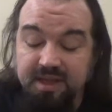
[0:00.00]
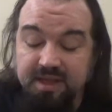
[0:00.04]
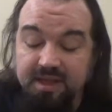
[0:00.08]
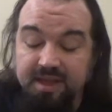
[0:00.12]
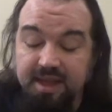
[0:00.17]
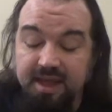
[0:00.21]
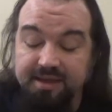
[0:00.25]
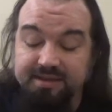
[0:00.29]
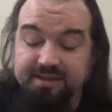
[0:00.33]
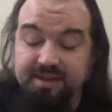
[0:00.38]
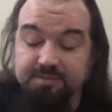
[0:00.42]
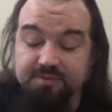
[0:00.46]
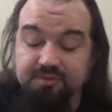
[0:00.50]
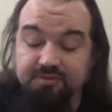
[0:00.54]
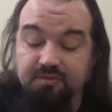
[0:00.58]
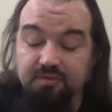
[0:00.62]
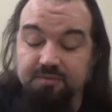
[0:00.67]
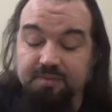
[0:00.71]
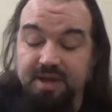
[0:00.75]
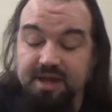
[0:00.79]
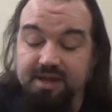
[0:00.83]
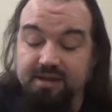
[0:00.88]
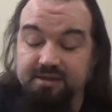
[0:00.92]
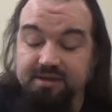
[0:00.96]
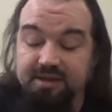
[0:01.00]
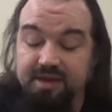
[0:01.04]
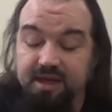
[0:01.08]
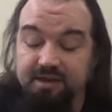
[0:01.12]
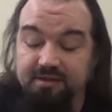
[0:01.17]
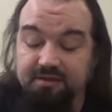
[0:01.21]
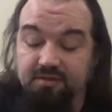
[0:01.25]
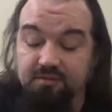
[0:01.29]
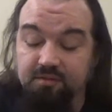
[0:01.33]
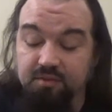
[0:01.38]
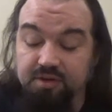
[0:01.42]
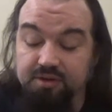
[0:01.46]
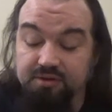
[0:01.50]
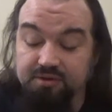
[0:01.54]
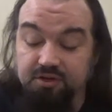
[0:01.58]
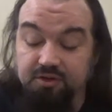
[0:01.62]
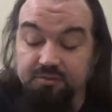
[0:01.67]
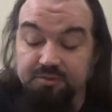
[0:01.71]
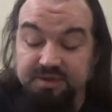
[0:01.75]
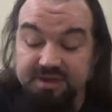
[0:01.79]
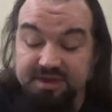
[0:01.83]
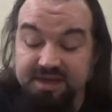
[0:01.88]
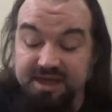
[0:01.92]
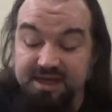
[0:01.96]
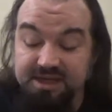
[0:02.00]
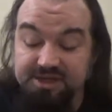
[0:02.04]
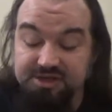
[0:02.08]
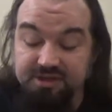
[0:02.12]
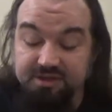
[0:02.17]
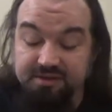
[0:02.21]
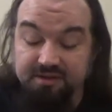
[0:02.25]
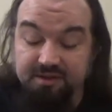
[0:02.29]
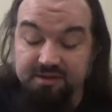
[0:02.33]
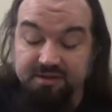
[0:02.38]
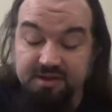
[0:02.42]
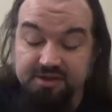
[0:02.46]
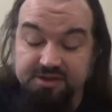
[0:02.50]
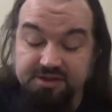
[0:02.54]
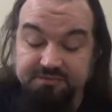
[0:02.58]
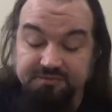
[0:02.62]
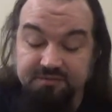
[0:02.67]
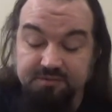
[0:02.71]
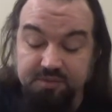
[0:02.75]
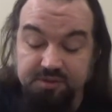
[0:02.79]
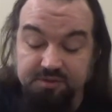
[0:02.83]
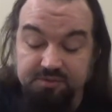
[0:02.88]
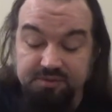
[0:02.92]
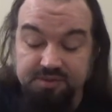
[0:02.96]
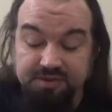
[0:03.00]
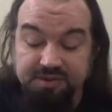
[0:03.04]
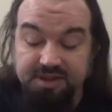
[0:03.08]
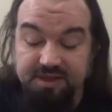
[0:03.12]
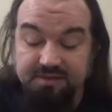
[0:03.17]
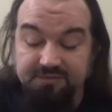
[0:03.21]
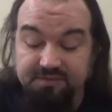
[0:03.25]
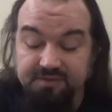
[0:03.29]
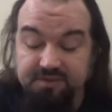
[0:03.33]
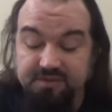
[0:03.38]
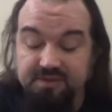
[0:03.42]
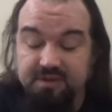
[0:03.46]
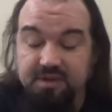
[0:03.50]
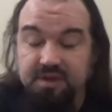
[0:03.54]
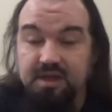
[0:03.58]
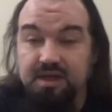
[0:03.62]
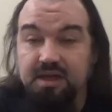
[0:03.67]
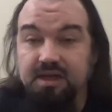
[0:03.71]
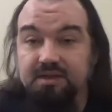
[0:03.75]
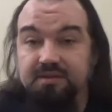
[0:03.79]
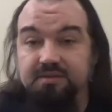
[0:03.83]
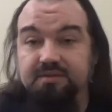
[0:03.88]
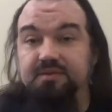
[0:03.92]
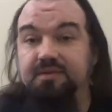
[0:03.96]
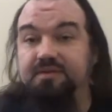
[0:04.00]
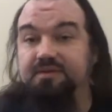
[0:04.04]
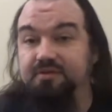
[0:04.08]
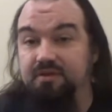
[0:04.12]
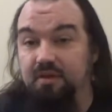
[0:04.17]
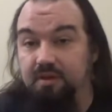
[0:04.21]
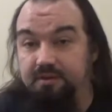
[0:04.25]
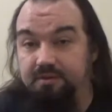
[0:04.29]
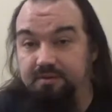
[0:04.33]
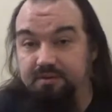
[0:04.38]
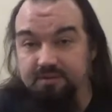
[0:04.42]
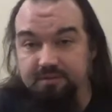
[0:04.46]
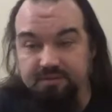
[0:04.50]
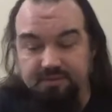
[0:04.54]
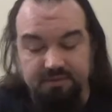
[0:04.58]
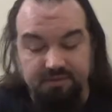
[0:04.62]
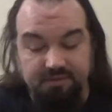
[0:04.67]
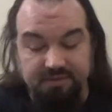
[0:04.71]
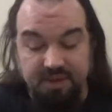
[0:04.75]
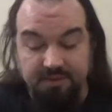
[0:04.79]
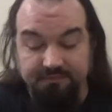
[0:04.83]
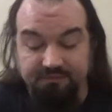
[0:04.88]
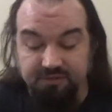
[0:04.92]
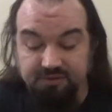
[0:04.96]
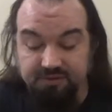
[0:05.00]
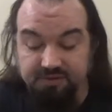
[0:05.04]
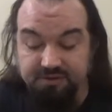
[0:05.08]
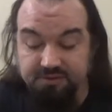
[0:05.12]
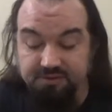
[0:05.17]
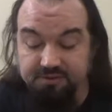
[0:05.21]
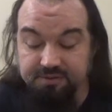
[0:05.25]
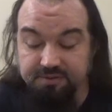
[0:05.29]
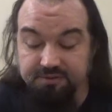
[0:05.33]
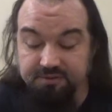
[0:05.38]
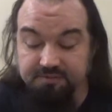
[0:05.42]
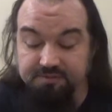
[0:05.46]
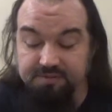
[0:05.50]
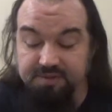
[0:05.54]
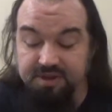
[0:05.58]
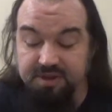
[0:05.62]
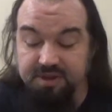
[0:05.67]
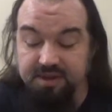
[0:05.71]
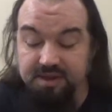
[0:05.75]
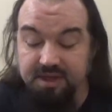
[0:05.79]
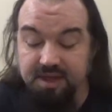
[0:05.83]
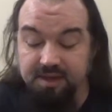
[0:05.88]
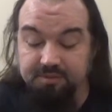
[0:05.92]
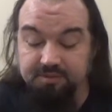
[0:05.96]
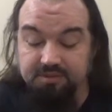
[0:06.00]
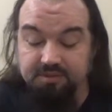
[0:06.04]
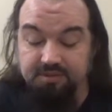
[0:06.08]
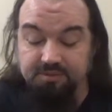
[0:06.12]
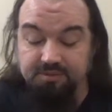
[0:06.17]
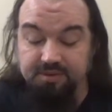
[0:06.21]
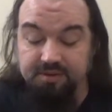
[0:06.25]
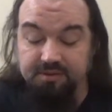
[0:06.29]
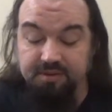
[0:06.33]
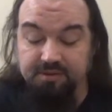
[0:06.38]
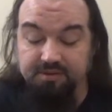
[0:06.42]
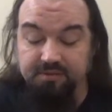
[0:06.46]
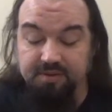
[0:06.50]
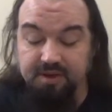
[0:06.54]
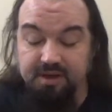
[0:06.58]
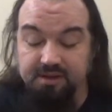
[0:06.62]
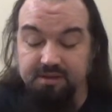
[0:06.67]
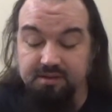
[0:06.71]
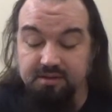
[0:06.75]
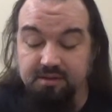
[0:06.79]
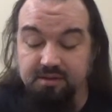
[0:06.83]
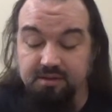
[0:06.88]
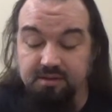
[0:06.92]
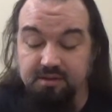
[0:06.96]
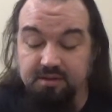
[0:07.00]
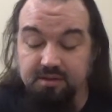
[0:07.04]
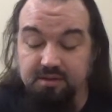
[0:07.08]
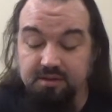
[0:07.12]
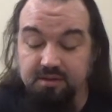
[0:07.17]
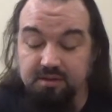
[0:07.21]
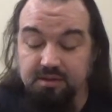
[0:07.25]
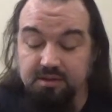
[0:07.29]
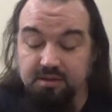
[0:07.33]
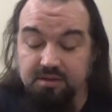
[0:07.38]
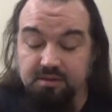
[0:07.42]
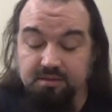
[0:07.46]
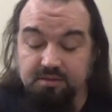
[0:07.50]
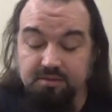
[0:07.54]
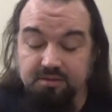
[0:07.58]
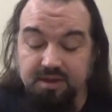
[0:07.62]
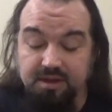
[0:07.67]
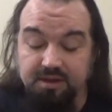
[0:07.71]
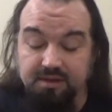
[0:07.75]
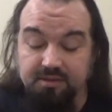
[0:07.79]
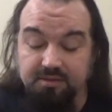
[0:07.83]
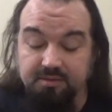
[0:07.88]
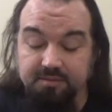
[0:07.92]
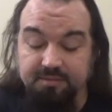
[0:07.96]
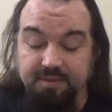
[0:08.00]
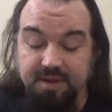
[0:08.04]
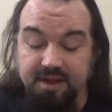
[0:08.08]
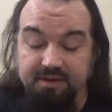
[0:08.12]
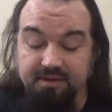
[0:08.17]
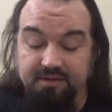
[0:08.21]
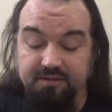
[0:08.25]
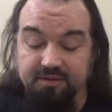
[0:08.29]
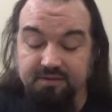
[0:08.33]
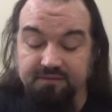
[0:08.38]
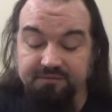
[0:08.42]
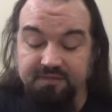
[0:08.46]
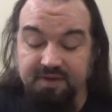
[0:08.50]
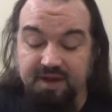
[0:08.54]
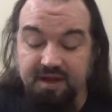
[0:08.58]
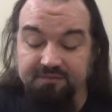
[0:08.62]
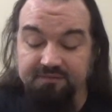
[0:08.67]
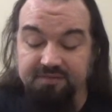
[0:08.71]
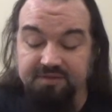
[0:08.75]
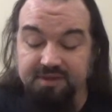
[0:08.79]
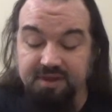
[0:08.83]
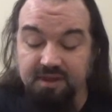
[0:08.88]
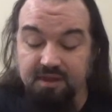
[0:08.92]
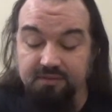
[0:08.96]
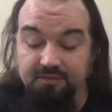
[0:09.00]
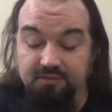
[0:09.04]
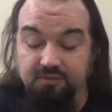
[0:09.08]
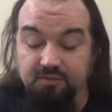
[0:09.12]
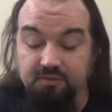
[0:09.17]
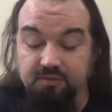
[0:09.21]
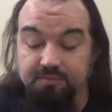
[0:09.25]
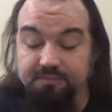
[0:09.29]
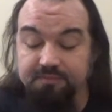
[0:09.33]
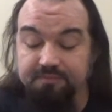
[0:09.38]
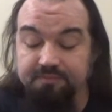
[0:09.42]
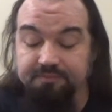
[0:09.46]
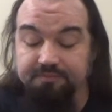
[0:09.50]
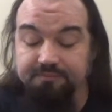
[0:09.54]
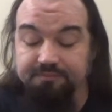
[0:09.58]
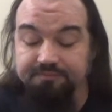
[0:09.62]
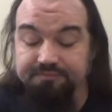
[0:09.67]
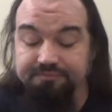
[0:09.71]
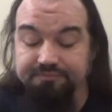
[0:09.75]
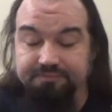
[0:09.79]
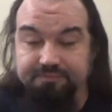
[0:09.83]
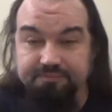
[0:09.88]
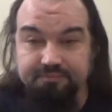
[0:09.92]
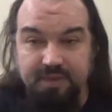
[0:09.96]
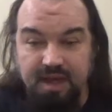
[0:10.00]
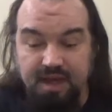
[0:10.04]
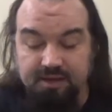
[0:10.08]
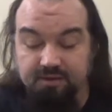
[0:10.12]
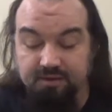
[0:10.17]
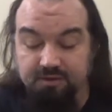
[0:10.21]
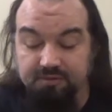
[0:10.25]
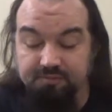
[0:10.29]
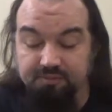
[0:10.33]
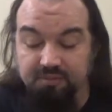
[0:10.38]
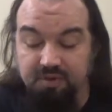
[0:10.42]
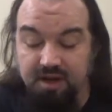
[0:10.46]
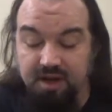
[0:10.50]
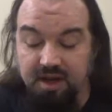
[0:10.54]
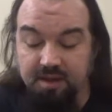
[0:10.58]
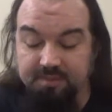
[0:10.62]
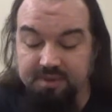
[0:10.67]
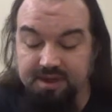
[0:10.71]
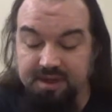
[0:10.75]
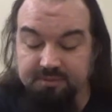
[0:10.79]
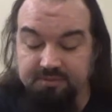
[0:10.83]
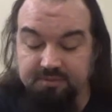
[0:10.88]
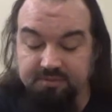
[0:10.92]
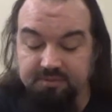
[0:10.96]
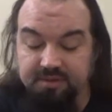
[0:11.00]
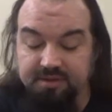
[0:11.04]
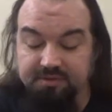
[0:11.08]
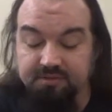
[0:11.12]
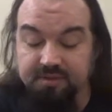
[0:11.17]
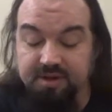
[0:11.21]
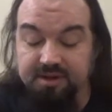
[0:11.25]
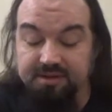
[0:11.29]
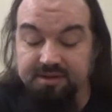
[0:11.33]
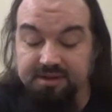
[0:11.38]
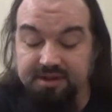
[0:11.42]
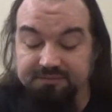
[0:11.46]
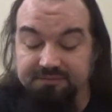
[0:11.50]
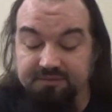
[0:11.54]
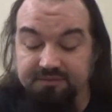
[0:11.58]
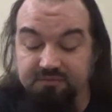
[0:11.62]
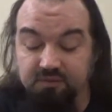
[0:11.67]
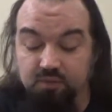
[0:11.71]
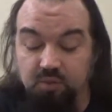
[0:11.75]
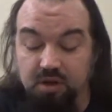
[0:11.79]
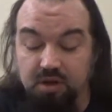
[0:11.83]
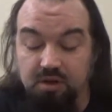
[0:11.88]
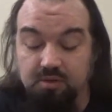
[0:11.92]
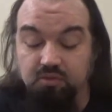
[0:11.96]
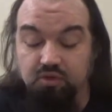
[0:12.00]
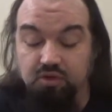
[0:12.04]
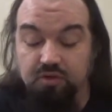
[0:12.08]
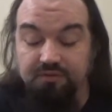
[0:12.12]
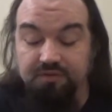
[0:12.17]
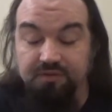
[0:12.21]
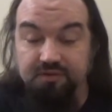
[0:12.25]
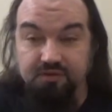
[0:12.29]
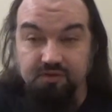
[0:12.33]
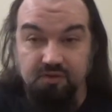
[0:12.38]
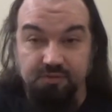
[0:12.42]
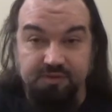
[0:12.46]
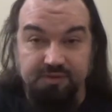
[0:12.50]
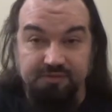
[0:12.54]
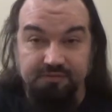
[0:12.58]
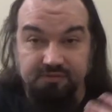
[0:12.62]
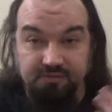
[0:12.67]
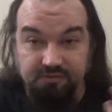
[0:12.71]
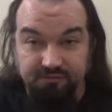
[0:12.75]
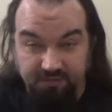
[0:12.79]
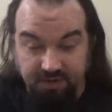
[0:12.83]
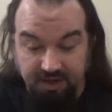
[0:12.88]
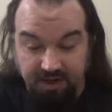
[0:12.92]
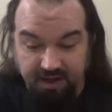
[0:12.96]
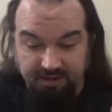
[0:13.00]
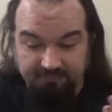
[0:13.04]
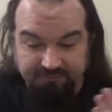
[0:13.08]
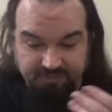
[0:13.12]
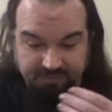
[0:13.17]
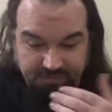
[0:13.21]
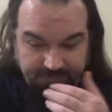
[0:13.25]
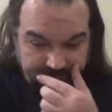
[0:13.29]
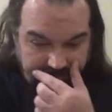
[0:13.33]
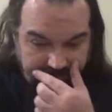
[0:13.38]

Exceptions were made in cases where duplication is an extension of the mutant gifts, the separate cuckoos being able to be resurrected back to their 5 cells, or Madrox Prime being able to be resurrected even if one or more of his dupes have survived.